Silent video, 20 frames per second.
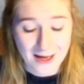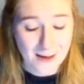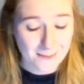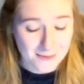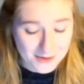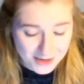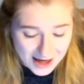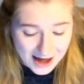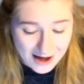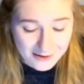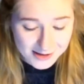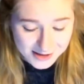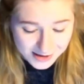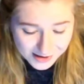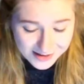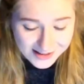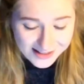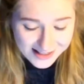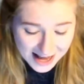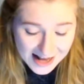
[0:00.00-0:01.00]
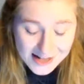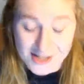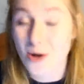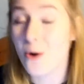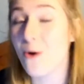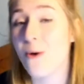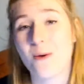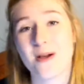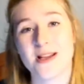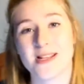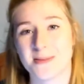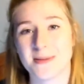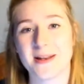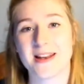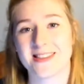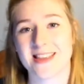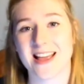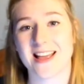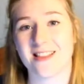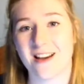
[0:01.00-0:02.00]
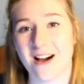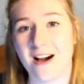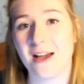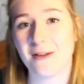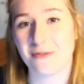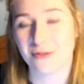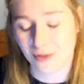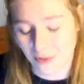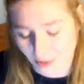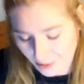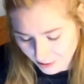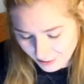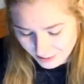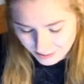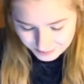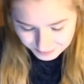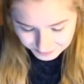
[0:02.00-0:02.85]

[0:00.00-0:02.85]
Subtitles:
but that's always been a thing that I've thought.